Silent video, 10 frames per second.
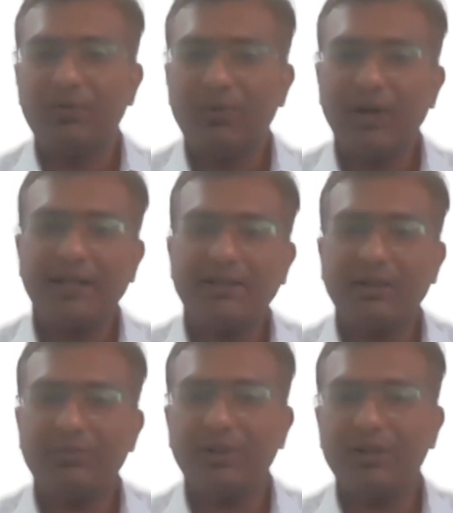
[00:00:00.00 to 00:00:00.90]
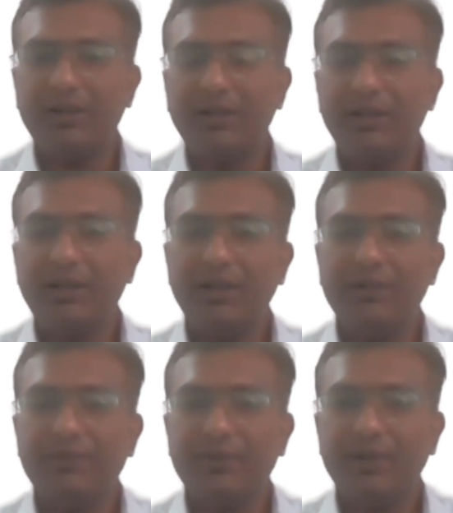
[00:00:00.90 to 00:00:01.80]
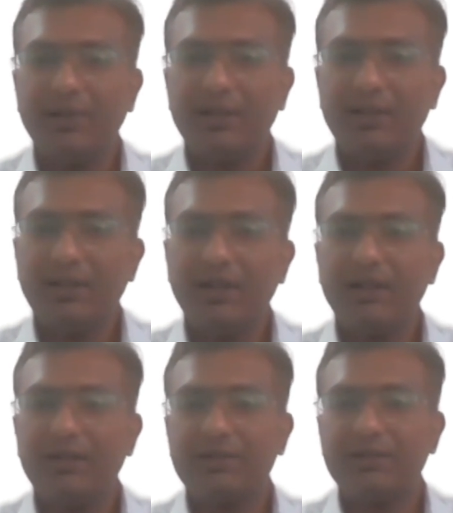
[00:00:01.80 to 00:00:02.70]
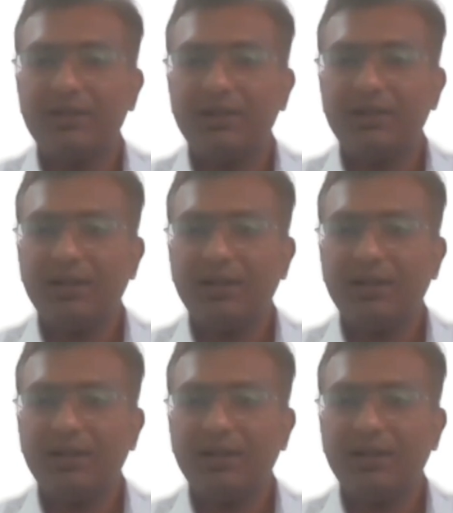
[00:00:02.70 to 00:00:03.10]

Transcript: For example, if there's